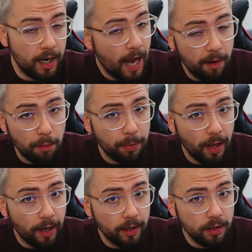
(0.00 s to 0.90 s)
And I
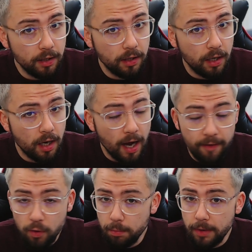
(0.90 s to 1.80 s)
reply,
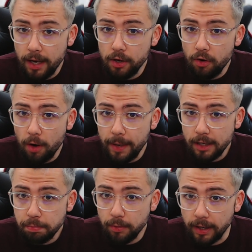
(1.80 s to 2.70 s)
have you updated your
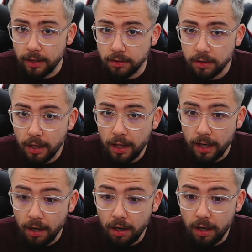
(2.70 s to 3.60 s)
OBS plugins? They're
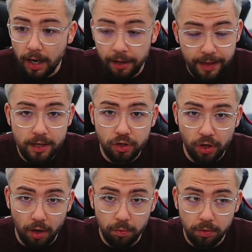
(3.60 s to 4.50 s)
like, I think
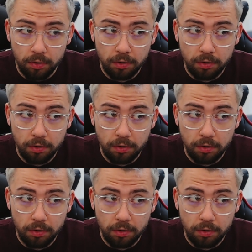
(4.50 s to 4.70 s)
so.